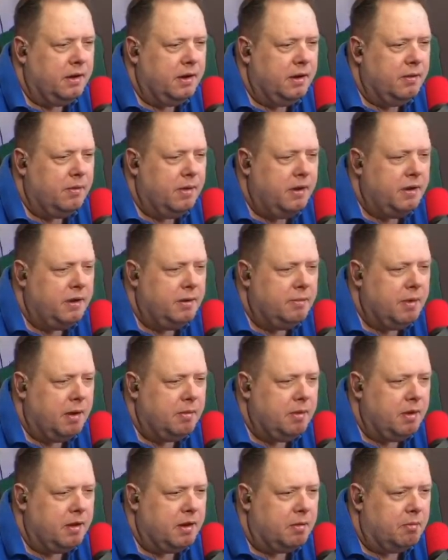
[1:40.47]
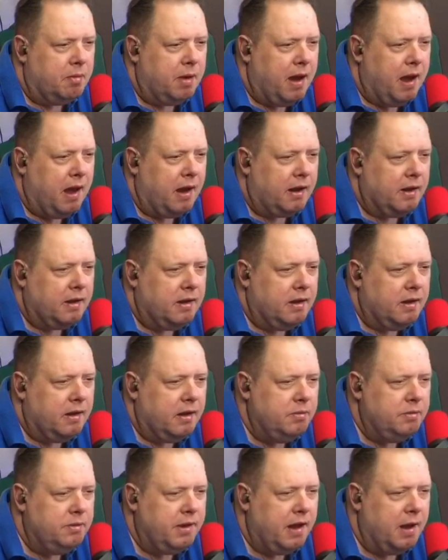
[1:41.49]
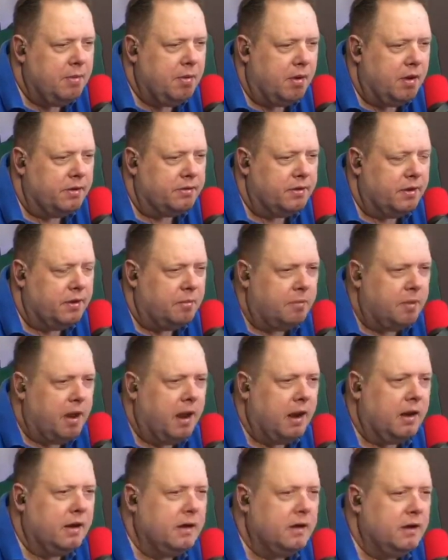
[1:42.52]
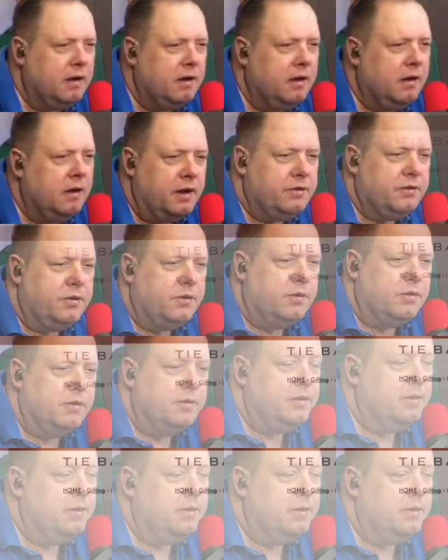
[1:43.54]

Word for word: Oh, you know what? It might be on the back. No, tie bar is on the back. So that's